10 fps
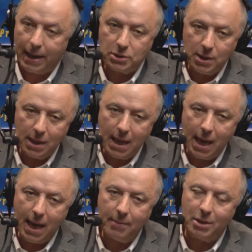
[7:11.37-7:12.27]

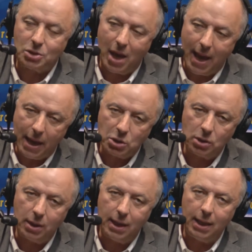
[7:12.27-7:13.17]
XDCam is
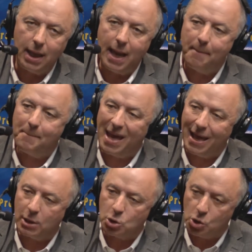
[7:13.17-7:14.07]
actually
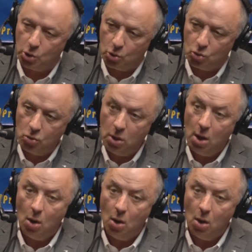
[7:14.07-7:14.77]
MPEG-2.